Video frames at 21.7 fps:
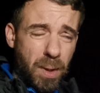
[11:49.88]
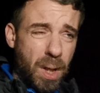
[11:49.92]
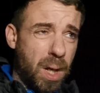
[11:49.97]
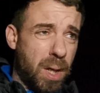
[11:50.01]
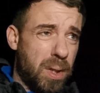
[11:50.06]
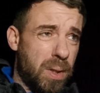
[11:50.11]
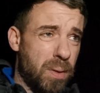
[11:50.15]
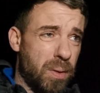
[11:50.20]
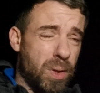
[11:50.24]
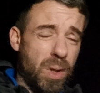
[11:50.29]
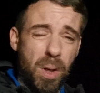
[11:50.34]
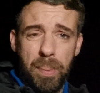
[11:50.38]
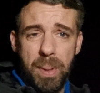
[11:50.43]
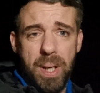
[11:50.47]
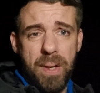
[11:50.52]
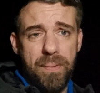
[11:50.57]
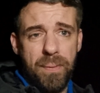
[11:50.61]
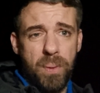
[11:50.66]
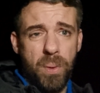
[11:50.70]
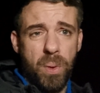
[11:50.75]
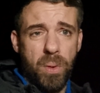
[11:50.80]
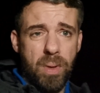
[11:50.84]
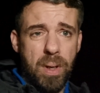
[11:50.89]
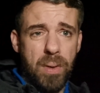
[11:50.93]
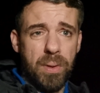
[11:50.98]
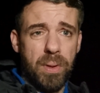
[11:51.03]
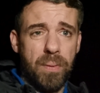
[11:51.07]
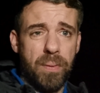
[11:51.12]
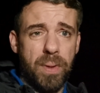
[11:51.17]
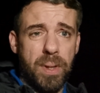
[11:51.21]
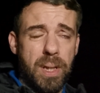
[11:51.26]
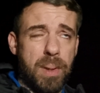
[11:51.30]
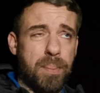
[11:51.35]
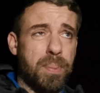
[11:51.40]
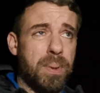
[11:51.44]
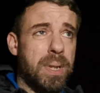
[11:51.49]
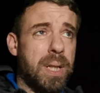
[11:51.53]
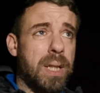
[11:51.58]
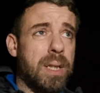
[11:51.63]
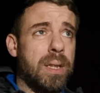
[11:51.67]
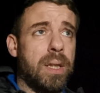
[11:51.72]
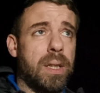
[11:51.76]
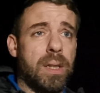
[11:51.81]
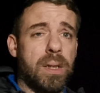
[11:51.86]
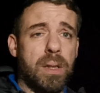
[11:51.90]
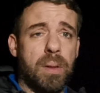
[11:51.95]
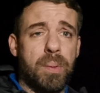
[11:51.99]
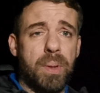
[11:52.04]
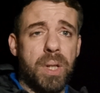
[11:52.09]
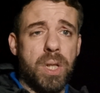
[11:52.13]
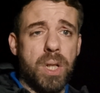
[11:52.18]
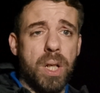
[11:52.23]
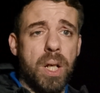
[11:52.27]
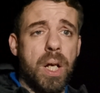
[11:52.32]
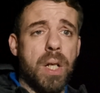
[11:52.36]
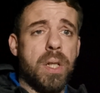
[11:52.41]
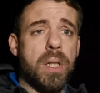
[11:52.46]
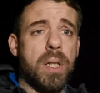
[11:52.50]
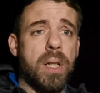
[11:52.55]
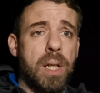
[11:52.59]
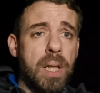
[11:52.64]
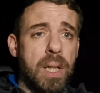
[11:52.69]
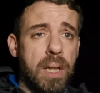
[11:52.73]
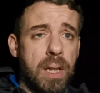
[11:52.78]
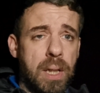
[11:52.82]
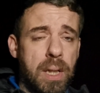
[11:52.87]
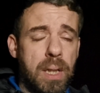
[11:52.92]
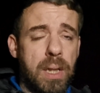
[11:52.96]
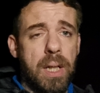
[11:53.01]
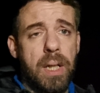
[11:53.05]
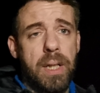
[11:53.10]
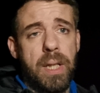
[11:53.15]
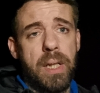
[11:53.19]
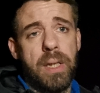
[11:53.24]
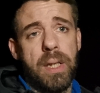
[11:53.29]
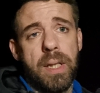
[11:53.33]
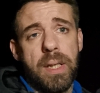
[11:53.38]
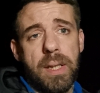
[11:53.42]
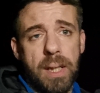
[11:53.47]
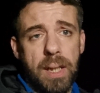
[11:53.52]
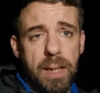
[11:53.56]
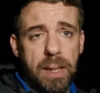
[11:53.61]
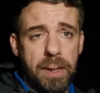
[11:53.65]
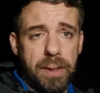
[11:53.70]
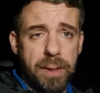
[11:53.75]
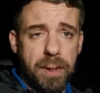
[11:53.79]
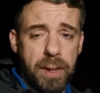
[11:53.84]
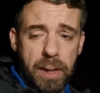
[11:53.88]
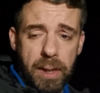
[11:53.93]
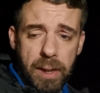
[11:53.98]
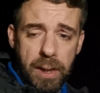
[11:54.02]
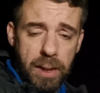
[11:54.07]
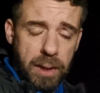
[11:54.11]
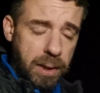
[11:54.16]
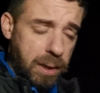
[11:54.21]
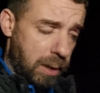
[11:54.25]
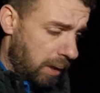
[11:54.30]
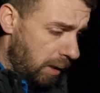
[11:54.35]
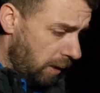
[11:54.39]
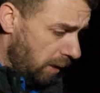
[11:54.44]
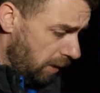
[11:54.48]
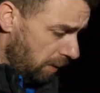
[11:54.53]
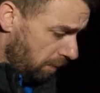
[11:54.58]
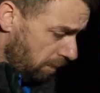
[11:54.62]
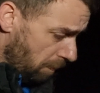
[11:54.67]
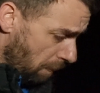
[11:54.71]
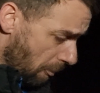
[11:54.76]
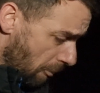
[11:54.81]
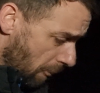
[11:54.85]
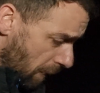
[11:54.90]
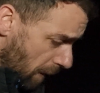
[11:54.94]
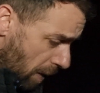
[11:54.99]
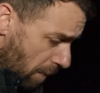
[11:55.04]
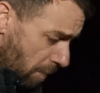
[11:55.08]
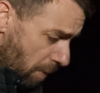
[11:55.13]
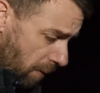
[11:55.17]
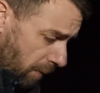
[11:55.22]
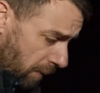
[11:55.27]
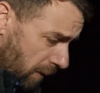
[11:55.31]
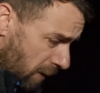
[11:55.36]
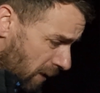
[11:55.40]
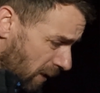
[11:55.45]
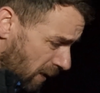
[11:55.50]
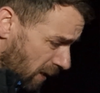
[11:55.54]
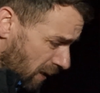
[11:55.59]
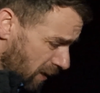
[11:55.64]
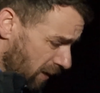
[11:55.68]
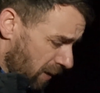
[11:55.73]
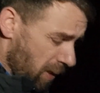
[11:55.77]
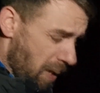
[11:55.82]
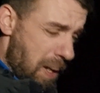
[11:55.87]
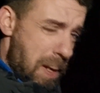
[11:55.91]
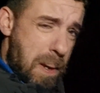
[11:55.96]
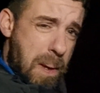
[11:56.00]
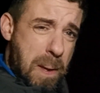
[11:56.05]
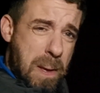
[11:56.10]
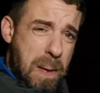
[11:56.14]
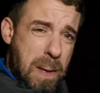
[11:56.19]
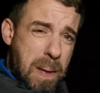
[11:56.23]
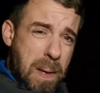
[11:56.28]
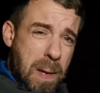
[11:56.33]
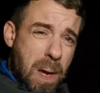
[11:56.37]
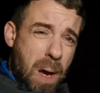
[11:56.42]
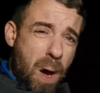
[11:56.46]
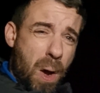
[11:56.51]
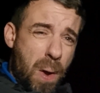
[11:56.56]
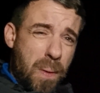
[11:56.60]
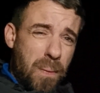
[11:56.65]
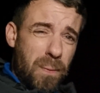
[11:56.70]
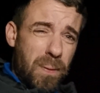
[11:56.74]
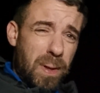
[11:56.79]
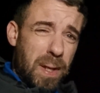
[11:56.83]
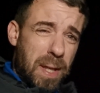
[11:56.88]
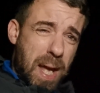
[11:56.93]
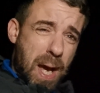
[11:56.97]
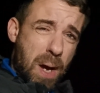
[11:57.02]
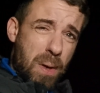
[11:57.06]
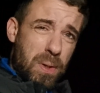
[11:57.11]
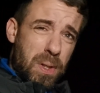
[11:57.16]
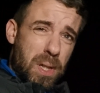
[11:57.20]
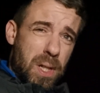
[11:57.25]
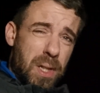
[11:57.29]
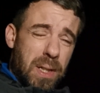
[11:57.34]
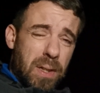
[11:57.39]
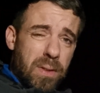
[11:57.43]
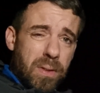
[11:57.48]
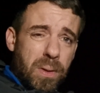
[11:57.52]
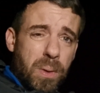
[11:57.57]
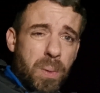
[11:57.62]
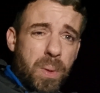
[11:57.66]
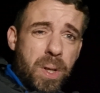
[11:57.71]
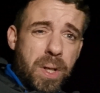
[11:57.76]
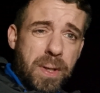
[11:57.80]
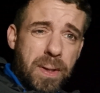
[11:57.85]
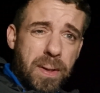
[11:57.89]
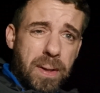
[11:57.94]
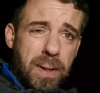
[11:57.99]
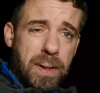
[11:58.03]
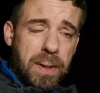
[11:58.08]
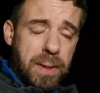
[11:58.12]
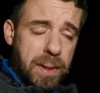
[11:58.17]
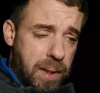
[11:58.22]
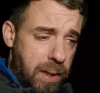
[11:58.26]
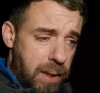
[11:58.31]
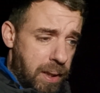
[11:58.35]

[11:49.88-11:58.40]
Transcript: You've got a bit of foreground, obviously, but then it's going to be the church and then the stars above. So hopefully that'll turn out quite nice.